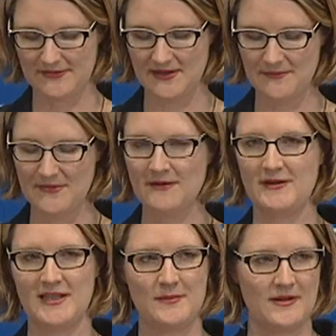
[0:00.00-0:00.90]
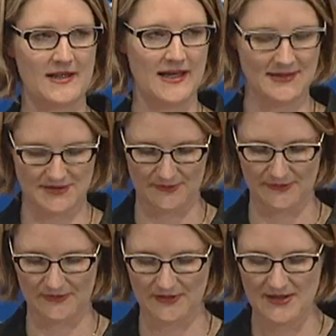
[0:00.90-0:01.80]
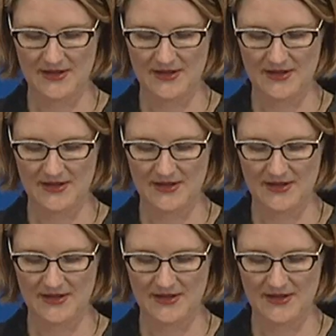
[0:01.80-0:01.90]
Club, available on iTunes.